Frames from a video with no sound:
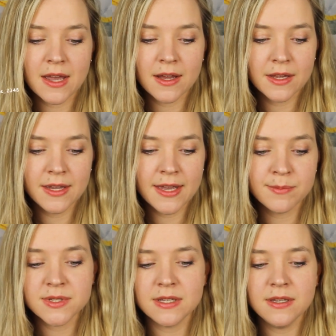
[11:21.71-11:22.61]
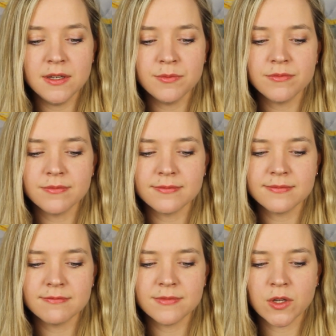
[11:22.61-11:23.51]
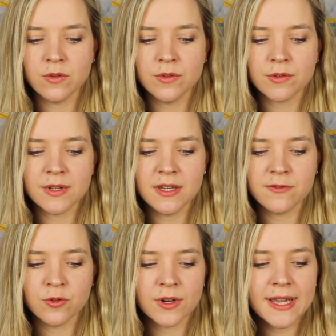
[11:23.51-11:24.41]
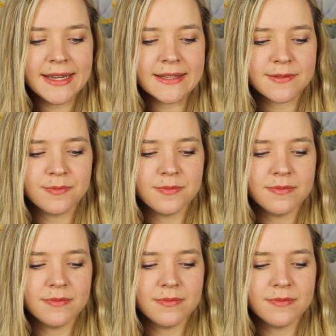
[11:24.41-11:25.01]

Ali MC2348.